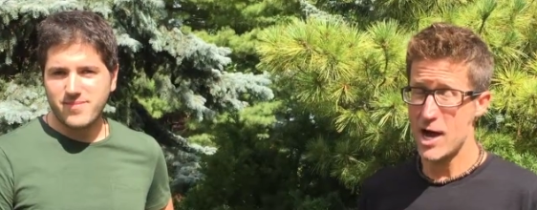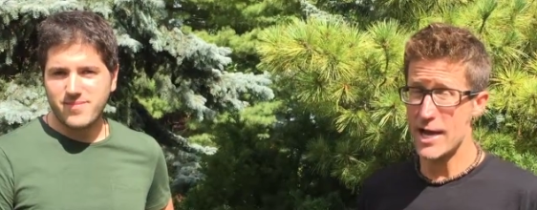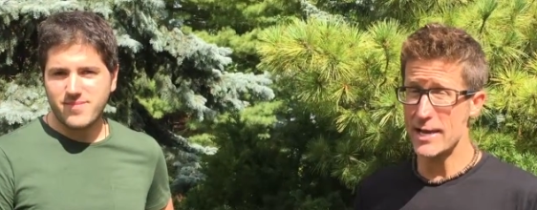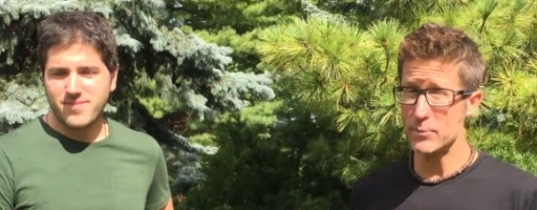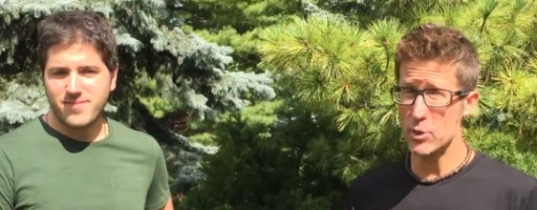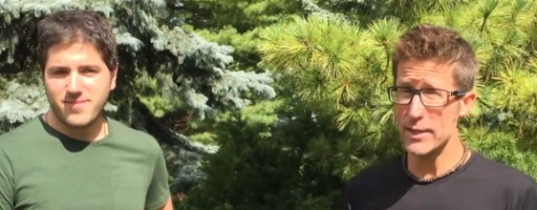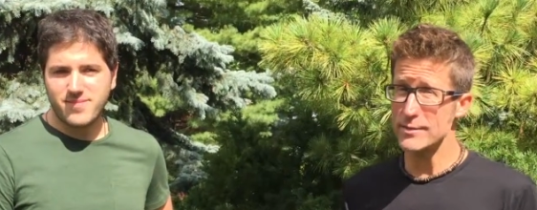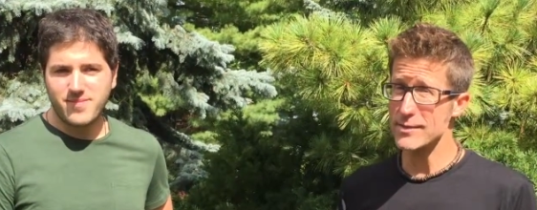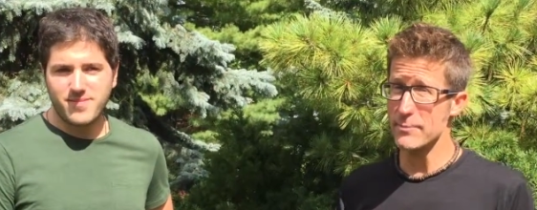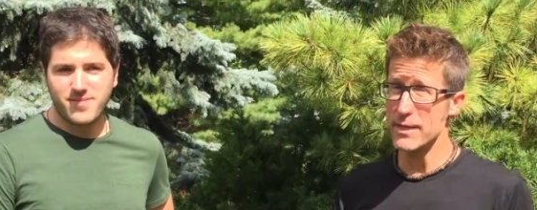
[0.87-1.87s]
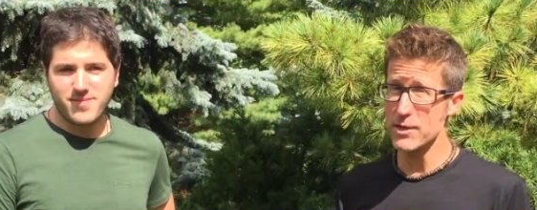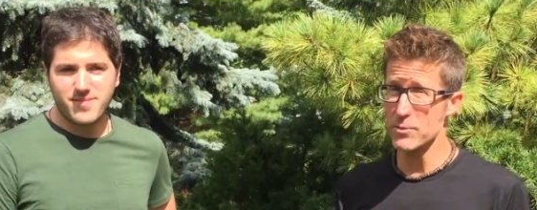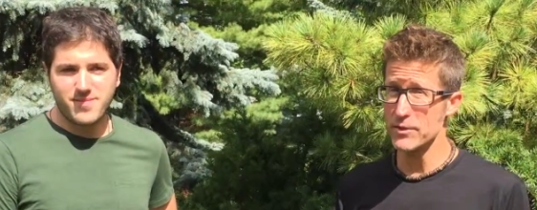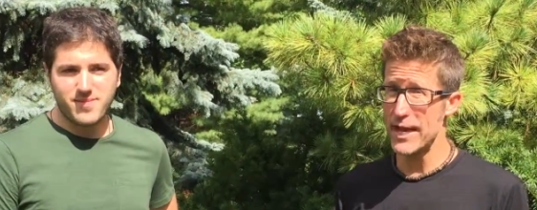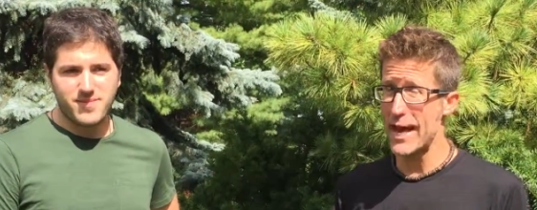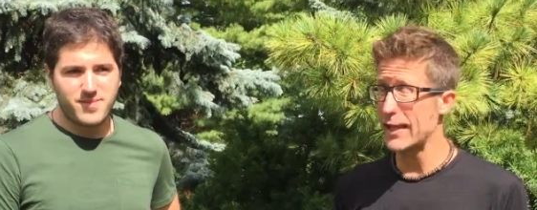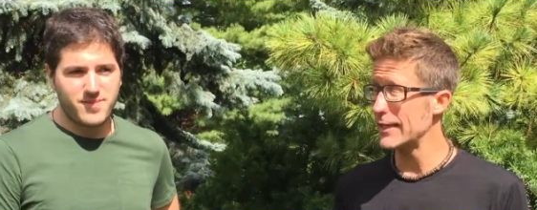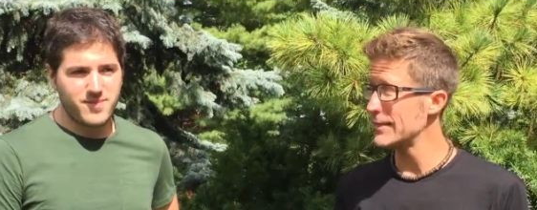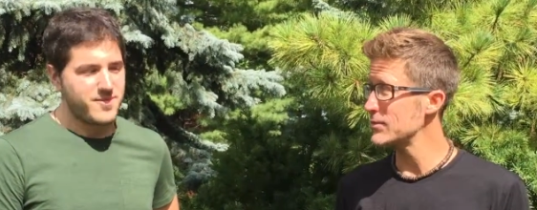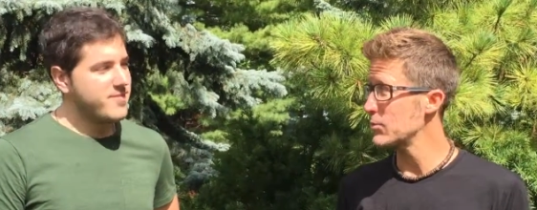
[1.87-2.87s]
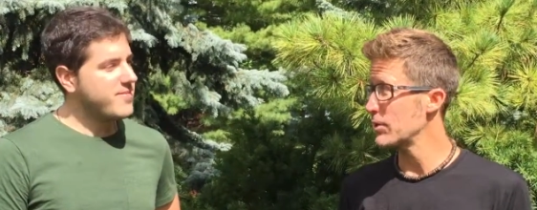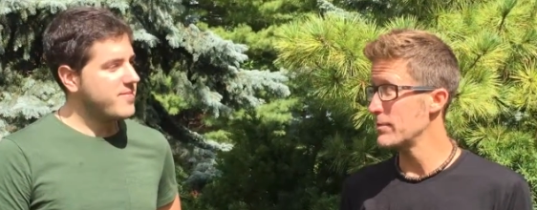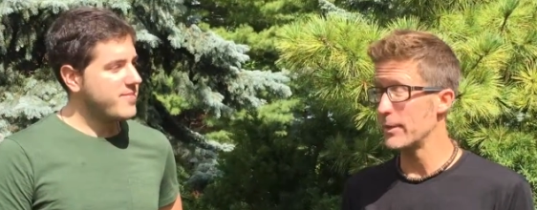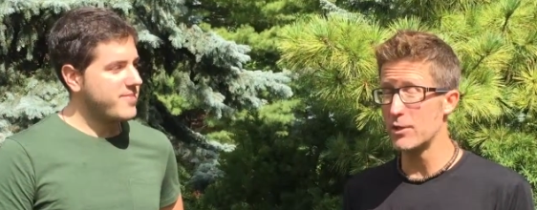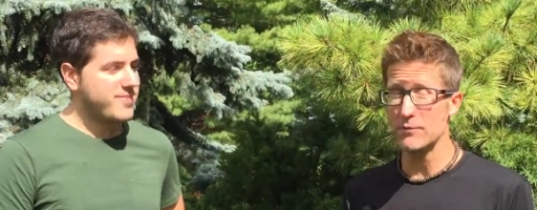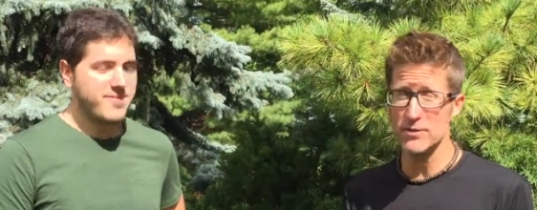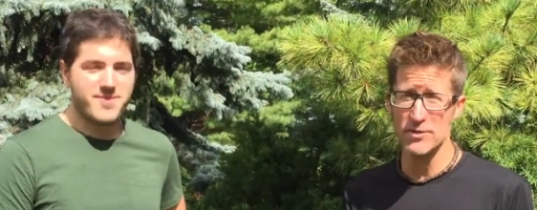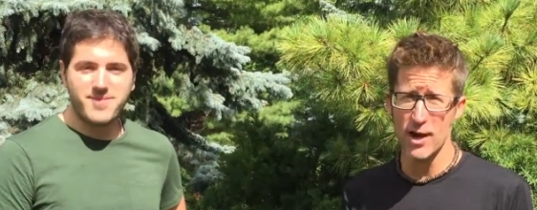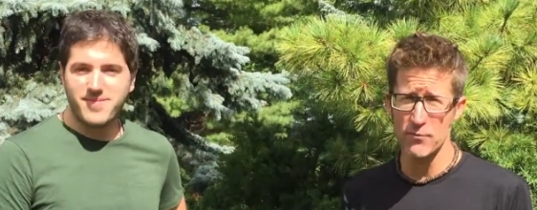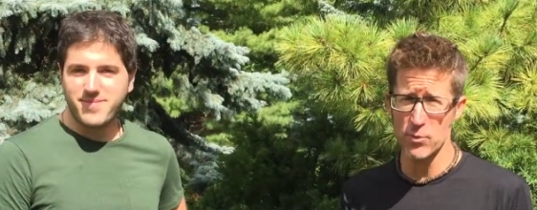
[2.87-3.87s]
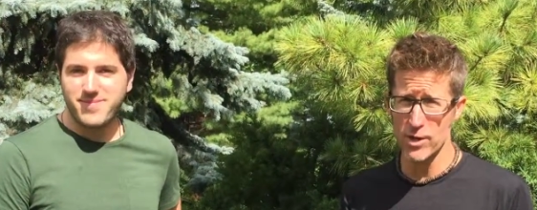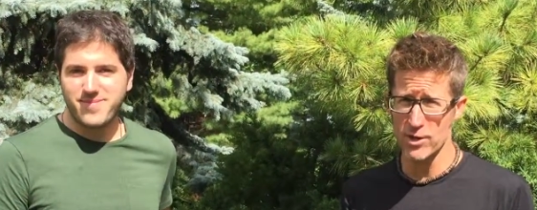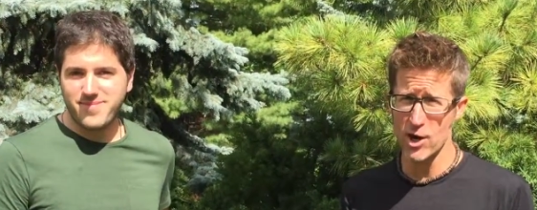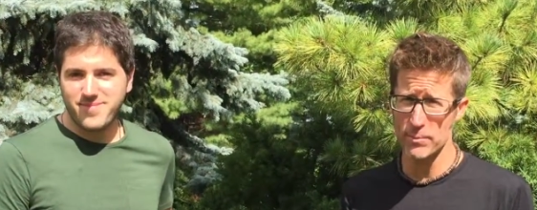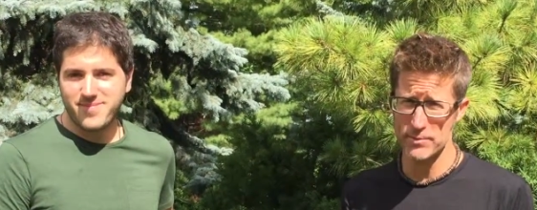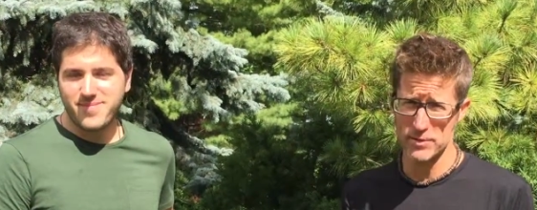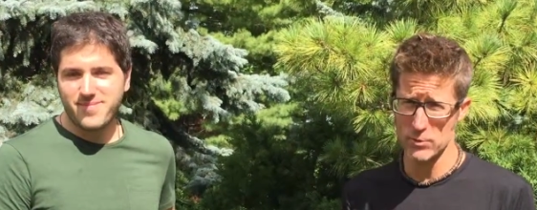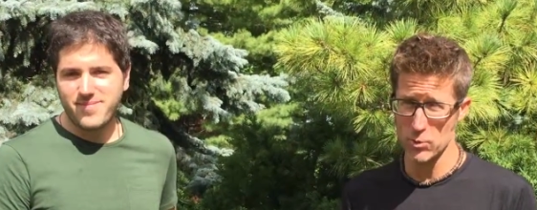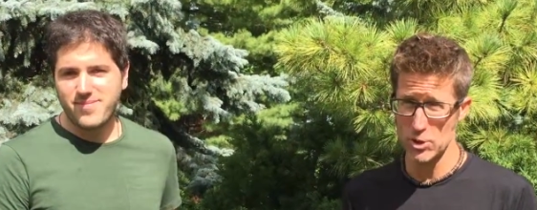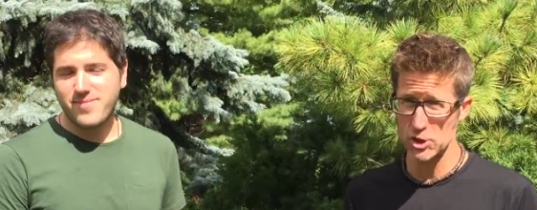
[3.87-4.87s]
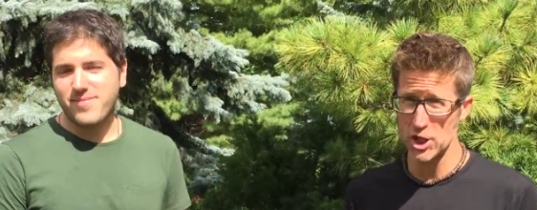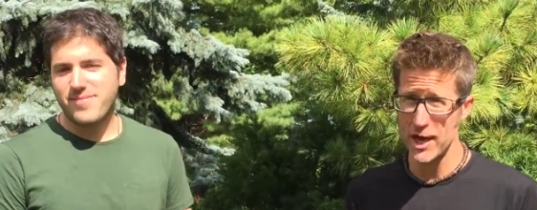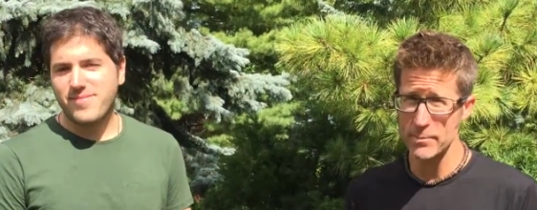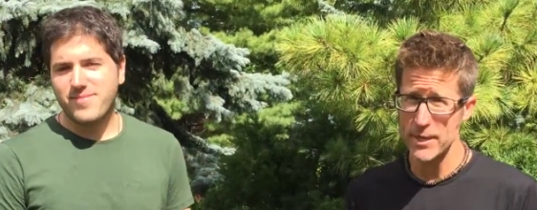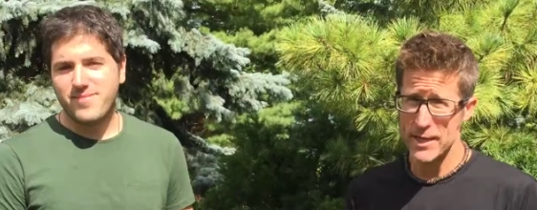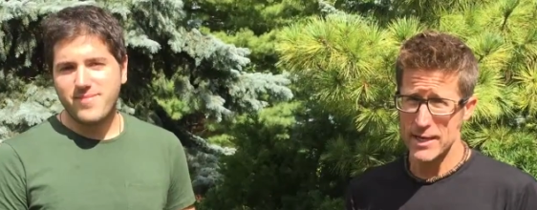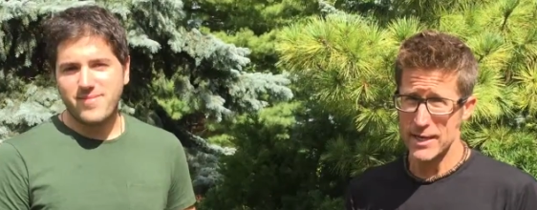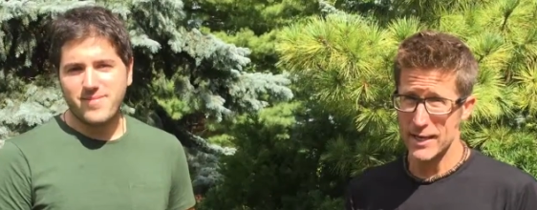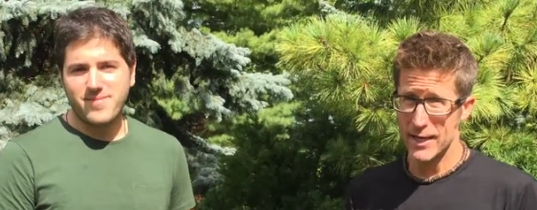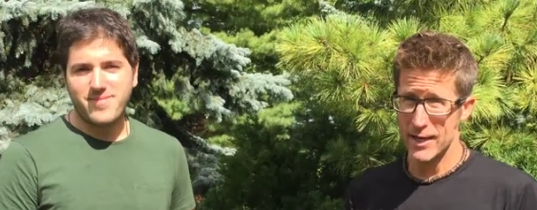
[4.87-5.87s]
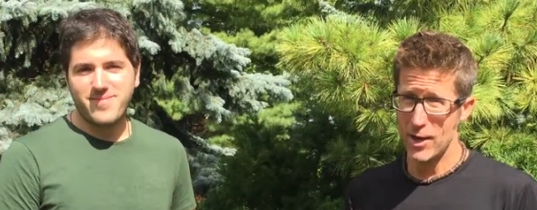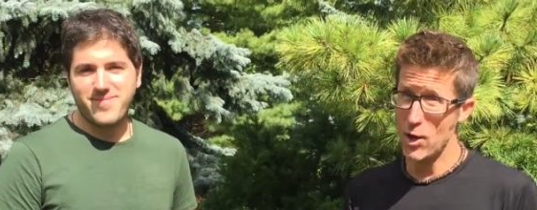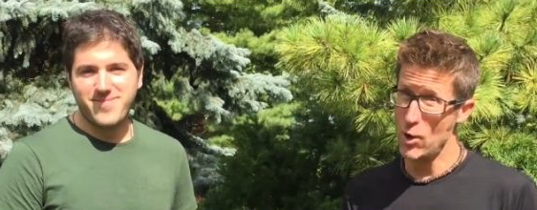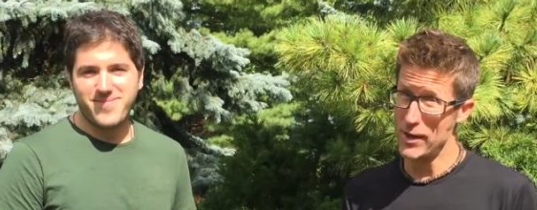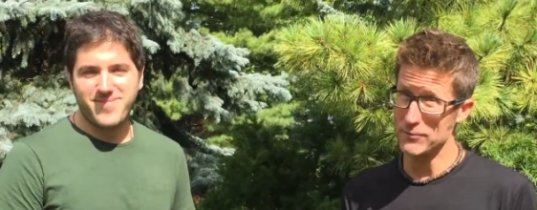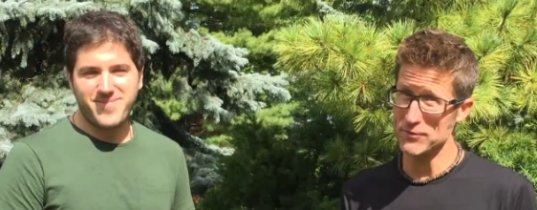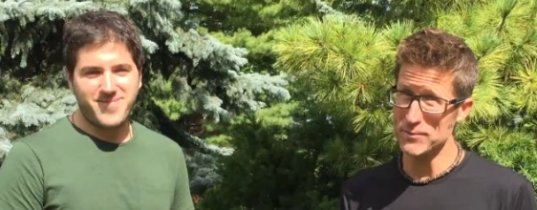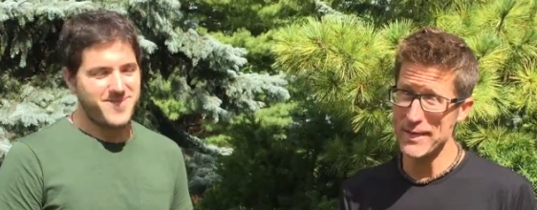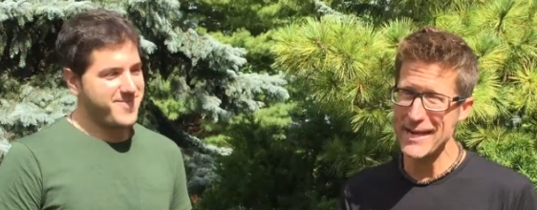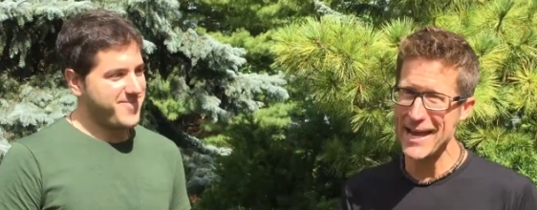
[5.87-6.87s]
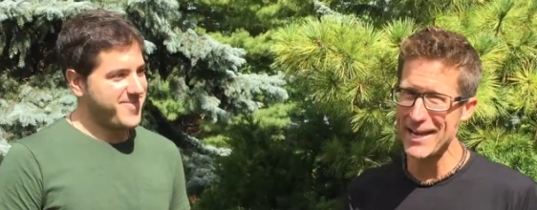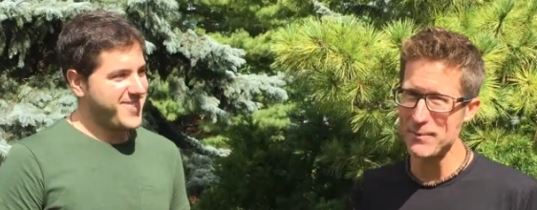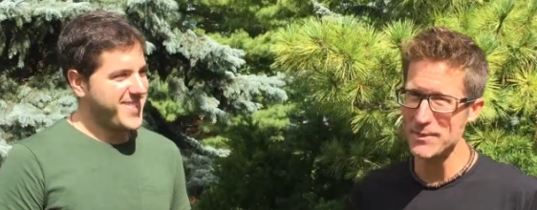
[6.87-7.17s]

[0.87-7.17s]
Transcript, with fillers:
Speaker 1: Hi, I'm Chris. I'm here with Alex. We're in the middle of a software carpentry workshop. Oh, that was for me. And